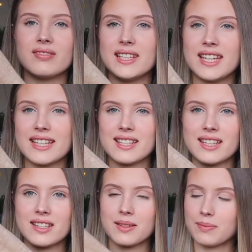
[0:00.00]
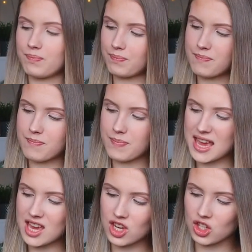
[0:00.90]
knitted
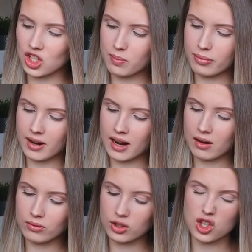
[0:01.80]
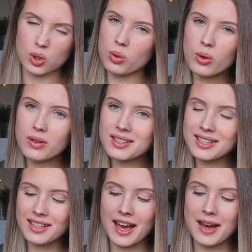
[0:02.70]
beigey brown
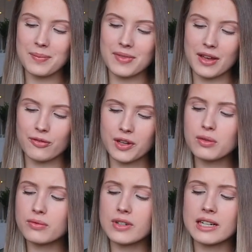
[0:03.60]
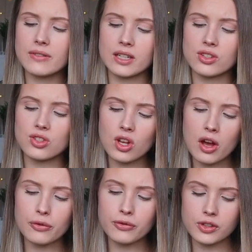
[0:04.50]
shorts. They feel really, really
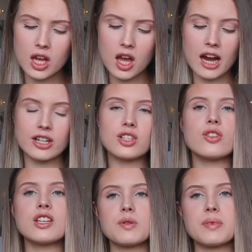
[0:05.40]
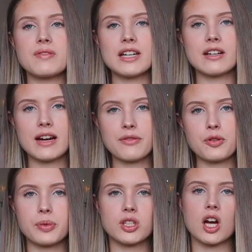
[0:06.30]
soft. I just thought these would be really great
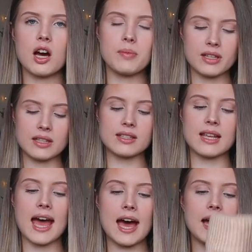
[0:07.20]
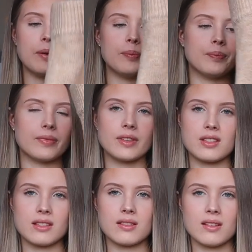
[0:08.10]
for pajamas
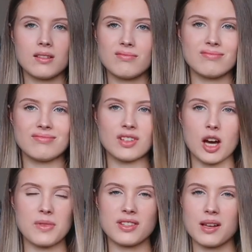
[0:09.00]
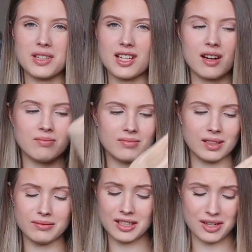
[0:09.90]
come the summertime.
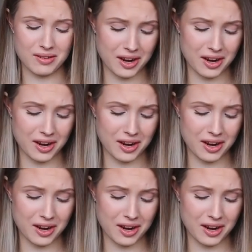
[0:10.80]
I don't